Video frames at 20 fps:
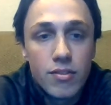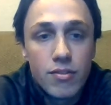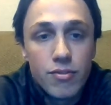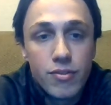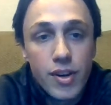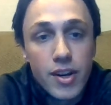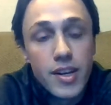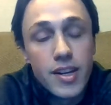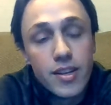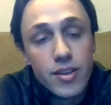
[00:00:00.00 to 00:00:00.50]

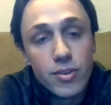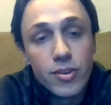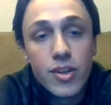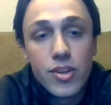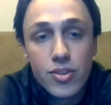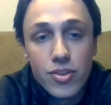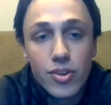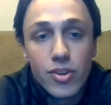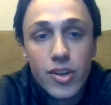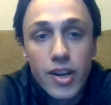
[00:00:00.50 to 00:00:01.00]

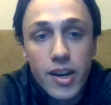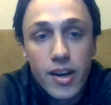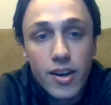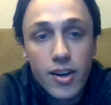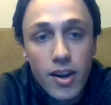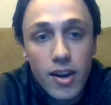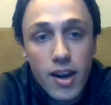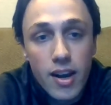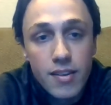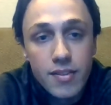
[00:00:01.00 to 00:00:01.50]
radio-controlled
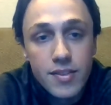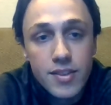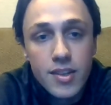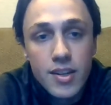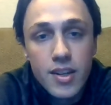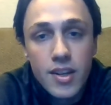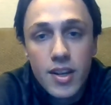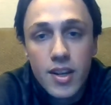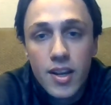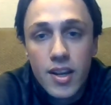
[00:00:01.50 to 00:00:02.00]
aircraft,
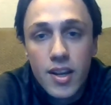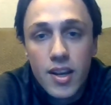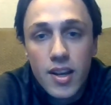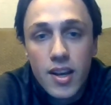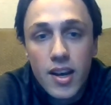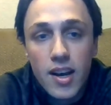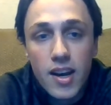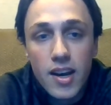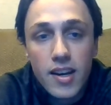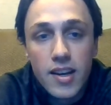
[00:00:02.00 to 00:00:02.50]

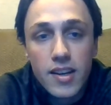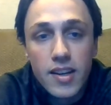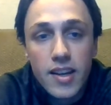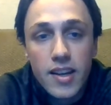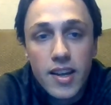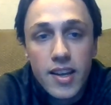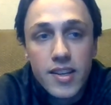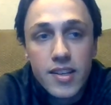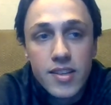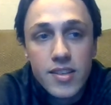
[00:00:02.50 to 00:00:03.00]

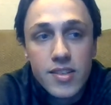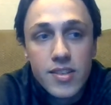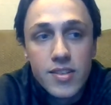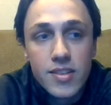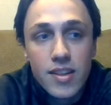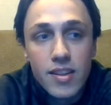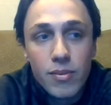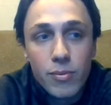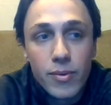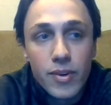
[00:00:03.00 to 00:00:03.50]
and
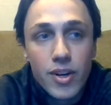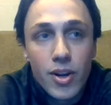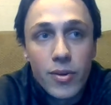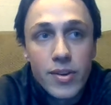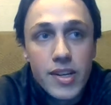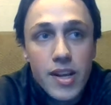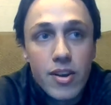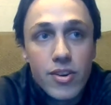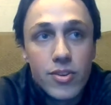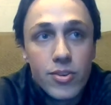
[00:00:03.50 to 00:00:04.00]
we were
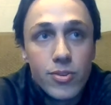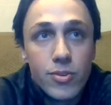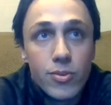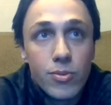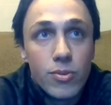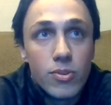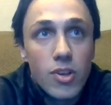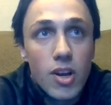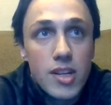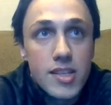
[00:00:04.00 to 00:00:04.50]
going down
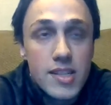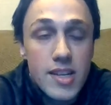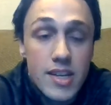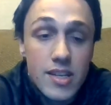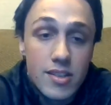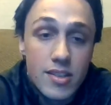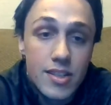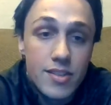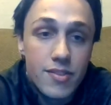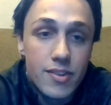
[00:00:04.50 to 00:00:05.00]
to Los
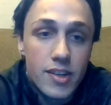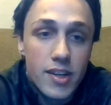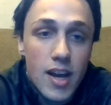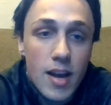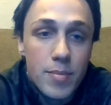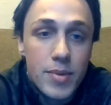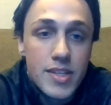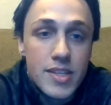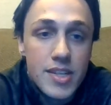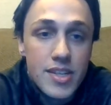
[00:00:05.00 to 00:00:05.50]
Angeles for a
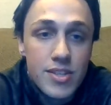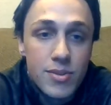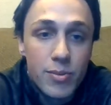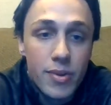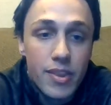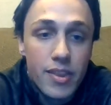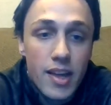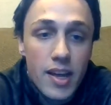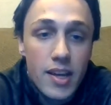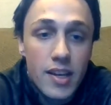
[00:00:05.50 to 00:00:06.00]
competition
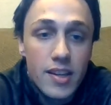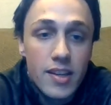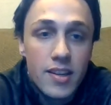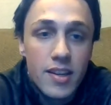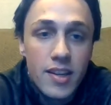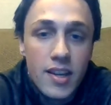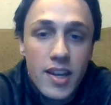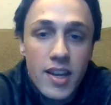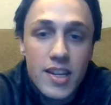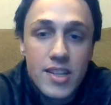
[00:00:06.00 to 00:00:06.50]
with that.
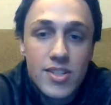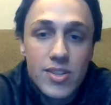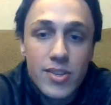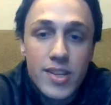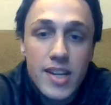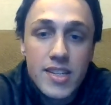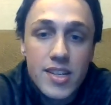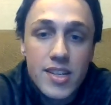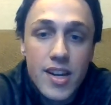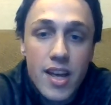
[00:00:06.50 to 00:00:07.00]
And so
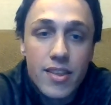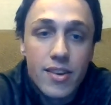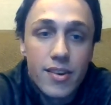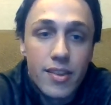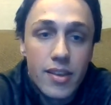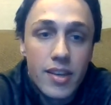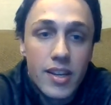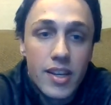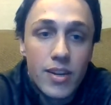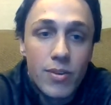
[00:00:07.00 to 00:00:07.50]
that's another
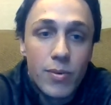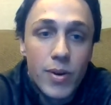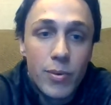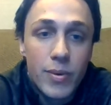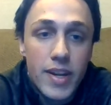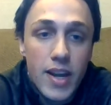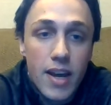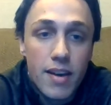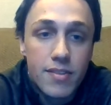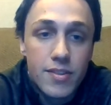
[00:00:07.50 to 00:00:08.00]
thing where
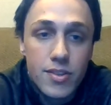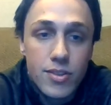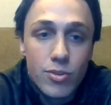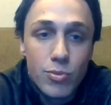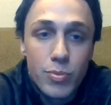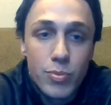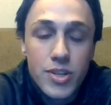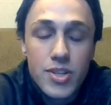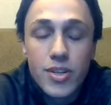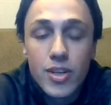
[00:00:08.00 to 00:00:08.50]
we have to
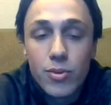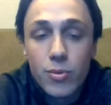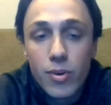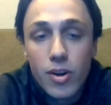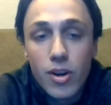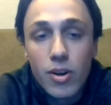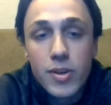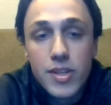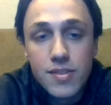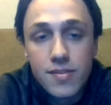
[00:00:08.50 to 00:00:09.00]
be sure we're
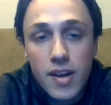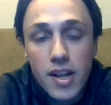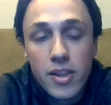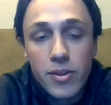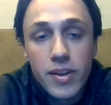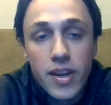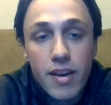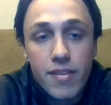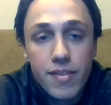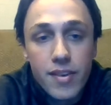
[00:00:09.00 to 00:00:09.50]
always
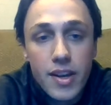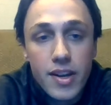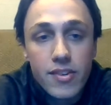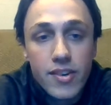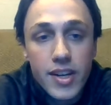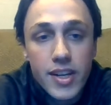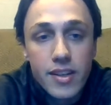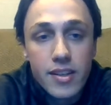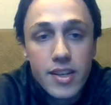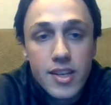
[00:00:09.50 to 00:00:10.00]
following FAA
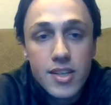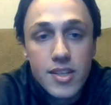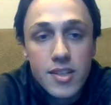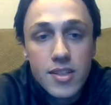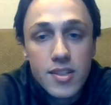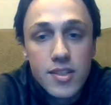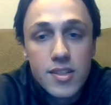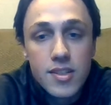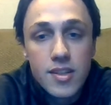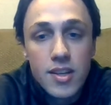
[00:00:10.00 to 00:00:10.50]

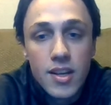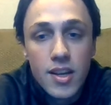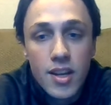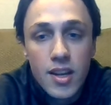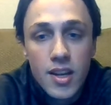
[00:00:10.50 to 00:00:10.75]
regulations.